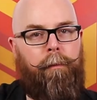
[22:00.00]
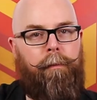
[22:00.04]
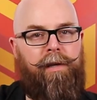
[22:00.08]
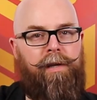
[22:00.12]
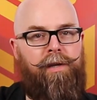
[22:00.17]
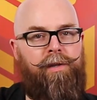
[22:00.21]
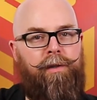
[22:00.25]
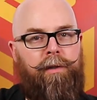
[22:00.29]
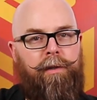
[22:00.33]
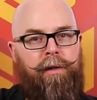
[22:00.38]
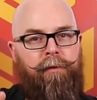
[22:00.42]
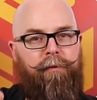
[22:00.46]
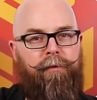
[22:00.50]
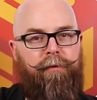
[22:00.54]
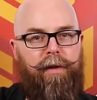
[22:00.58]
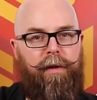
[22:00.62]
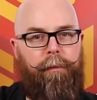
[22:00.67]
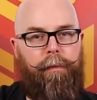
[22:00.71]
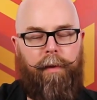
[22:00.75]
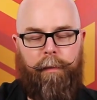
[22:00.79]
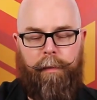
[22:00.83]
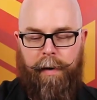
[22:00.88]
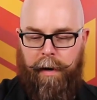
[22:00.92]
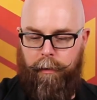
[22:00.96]
easily
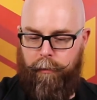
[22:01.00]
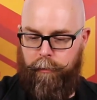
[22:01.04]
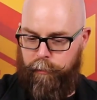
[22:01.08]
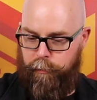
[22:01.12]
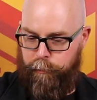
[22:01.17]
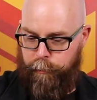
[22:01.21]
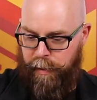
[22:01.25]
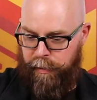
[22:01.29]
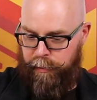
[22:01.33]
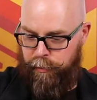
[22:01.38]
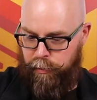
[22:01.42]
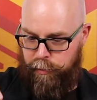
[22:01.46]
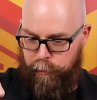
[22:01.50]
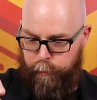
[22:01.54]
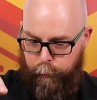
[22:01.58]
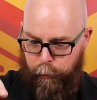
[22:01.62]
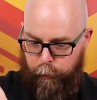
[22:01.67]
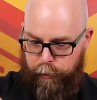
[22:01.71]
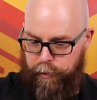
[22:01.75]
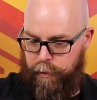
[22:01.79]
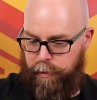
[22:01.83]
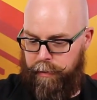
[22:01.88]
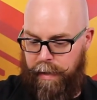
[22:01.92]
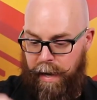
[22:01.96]
flip them out by just
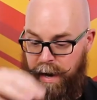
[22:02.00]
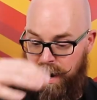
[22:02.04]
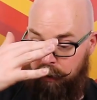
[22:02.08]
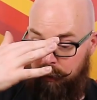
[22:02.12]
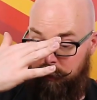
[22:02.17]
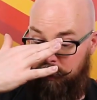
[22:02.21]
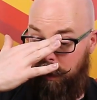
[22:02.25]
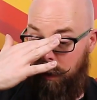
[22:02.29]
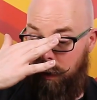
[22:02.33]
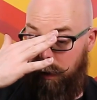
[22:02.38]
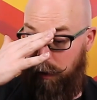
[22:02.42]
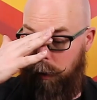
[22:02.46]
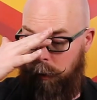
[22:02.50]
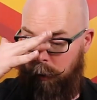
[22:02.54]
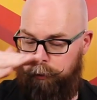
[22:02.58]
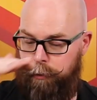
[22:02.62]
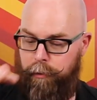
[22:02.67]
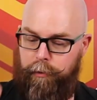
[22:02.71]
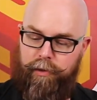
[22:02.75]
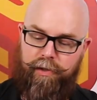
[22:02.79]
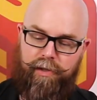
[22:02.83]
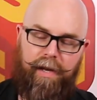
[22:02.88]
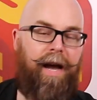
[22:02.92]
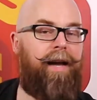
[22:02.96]
pushing down on
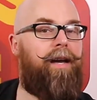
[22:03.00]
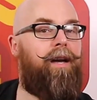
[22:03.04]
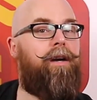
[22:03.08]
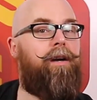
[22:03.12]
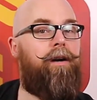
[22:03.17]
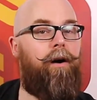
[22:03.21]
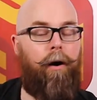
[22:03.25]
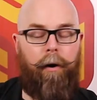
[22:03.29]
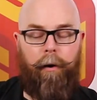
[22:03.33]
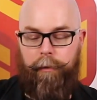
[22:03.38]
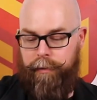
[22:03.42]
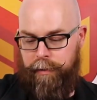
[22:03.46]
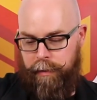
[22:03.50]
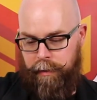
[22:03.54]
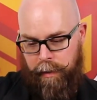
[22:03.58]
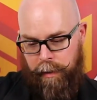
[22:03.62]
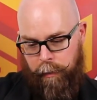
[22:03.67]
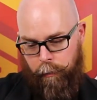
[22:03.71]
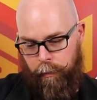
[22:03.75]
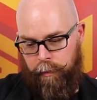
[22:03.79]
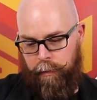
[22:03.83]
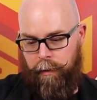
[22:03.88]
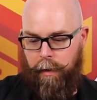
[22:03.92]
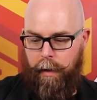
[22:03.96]
your stack of cards and
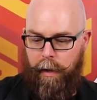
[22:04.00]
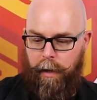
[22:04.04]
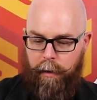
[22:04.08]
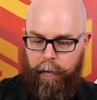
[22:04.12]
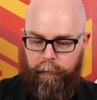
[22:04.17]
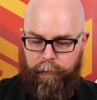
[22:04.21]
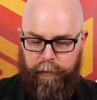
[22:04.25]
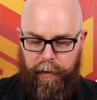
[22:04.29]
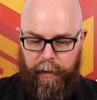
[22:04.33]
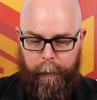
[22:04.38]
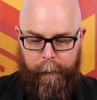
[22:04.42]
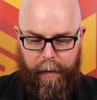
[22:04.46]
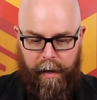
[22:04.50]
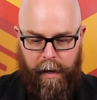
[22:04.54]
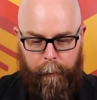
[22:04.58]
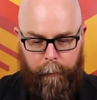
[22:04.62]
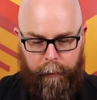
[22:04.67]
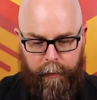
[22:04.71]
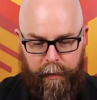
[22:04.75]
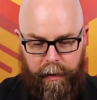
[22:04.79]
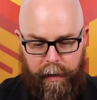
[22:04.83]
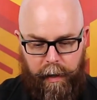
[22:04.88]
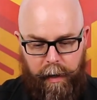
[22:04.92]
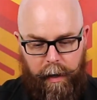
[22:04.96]
they will flip
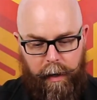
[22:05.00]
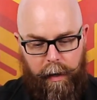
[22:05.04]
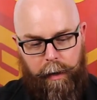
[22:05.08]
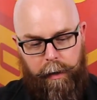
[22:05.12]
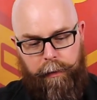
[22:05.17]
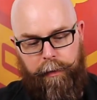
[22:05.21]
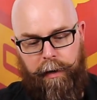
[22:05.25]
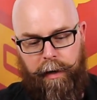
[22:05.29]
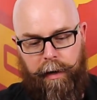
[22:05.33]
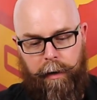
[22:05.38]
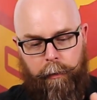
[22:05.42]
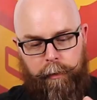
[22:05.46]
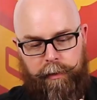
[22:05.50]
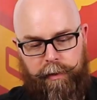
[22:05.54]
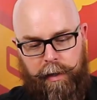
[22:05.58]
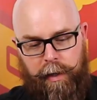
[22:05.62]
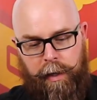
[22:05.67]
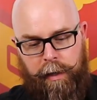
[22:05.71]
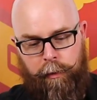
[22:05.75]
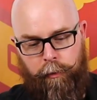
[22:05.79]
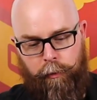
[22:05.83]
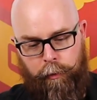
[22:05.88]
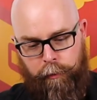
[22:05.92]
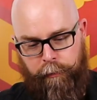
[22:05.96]
up. There is
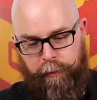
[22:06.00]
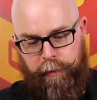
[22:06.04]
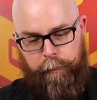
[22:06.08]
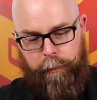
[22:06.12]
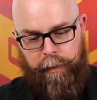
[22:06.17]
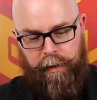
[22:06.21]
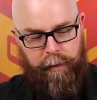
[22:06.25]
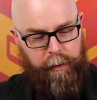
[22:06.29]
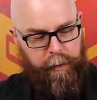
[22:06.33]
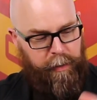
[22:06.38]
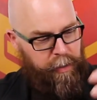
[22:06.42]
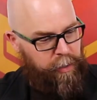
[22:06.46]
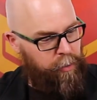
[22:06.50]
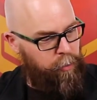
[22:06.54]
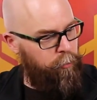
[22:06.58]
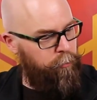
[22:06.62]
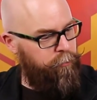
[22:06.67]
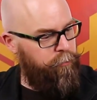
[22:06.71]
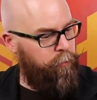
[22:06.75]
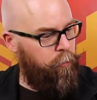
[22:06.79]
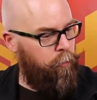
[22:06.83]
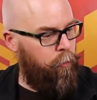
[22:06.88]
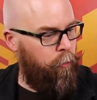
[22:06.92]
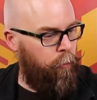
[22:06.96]
a groove in the middle here
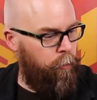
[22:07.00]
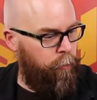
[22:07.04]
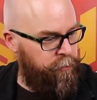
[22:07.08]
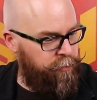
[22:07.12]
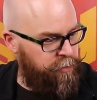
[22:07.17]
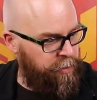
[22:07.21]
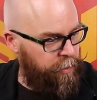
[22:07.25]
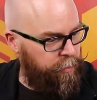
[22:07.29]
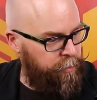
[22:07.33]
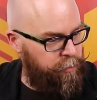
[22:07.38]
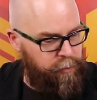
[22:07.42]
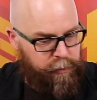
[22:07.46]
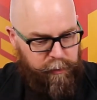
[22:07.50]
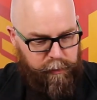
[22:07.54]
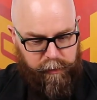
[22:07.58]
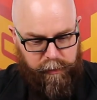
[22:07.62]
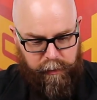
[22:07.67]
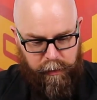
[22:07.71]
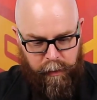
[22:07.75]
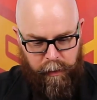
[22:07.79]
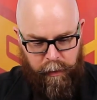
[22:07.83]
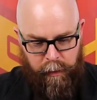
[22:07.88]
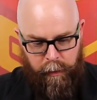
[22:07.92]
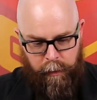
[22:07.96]
for
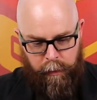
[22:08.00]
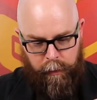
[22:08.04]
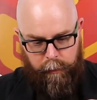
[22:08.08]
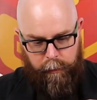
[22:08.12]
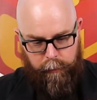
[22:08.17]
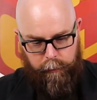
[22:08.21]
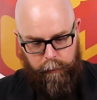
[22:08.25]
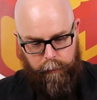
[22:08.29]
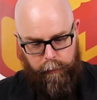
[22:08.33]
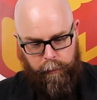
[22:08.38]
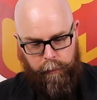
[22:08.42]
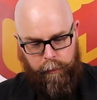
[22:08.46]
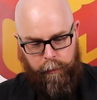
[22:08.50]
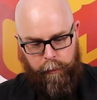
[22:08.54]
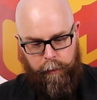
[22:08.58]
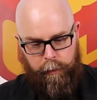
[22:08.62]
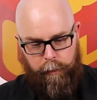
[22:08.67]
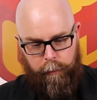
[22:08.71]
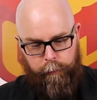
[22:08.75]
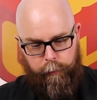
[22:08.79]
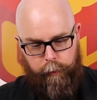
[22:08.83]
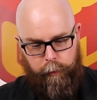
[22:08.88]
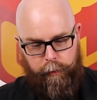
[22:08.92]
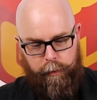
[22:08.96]
dice. You know, you
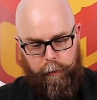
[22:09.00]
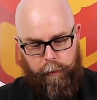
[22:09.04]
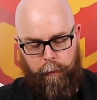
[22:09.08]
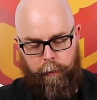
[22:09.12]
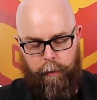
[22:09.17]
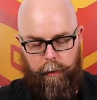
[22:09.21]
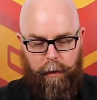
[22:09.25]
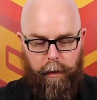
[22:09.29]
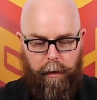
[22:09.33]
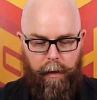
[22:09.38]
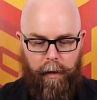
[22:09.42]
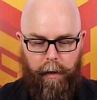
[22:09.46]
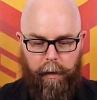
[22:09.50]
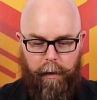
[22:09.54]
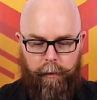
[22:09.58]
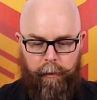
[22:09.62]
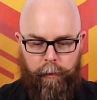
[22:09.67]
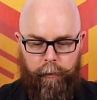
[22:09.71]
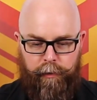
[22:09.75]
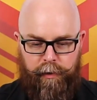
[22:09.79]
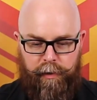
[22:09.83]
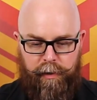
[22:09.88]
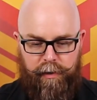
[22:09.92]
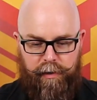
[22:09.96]
can put your
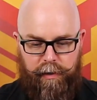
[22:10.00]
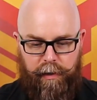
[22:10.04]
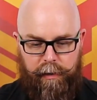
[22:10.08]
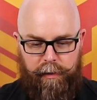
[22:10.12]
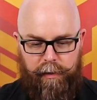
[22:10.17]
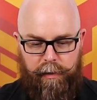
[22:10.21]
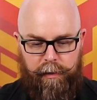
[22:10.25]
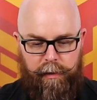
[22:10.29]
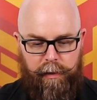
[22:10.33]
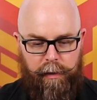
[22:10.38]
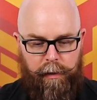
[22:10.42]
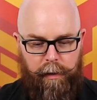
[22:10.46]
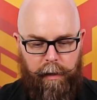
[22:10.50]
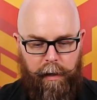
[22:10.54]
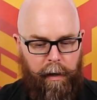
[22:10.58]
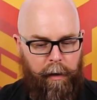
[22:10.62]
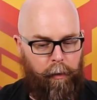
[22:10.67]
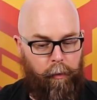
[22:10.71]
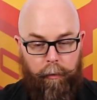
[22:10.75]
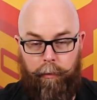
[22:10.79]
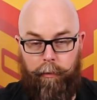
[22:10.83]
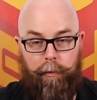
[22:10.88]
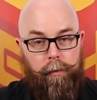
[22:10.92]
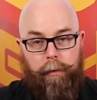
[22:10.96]
D6s in
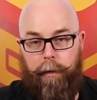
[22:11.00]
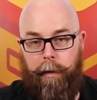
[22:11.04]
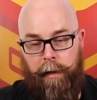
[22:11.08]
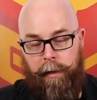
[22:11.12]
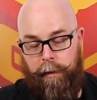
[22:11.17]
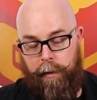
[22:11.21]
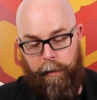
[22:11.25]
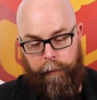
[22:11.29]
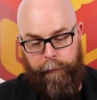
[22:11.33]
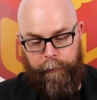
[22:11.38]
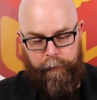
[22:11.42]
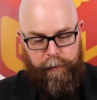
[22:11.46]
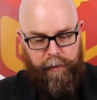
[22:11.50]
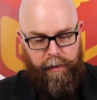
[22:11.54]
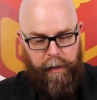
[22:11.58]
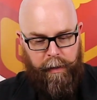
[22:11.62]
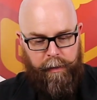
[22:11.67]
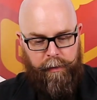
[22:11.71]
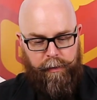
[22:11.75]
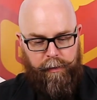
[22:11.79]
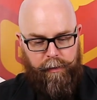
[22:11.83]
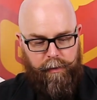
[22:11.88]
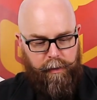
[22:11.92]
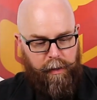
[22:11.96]
there or any other
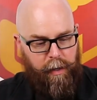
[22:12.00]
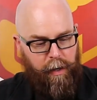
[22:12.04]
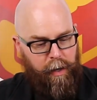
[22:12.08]
dice.